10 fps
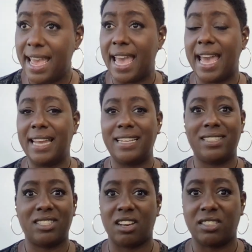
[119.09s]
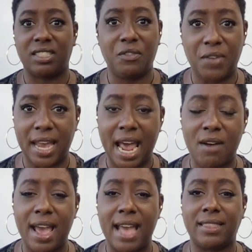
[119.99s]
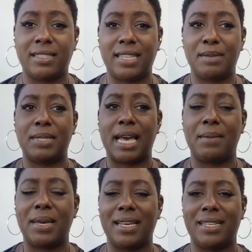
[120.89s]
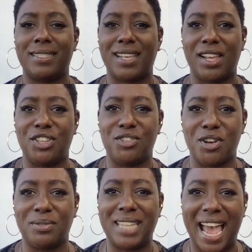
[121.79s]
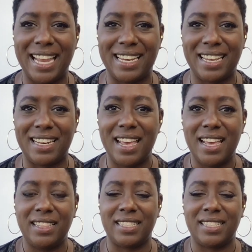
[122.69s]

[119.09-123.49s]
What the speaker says: and it sucks the fat out at the same time as tightening the